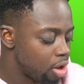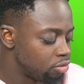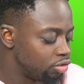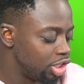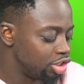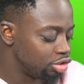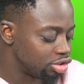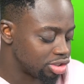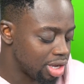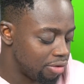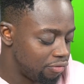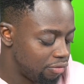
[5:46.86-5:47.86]
Really good
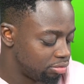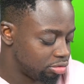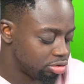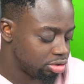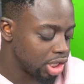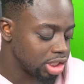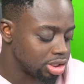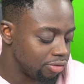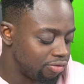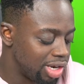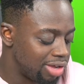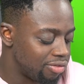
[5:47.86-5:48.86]
stuff. Tons of
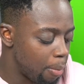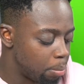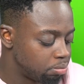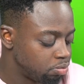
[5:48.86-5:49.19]
flavor.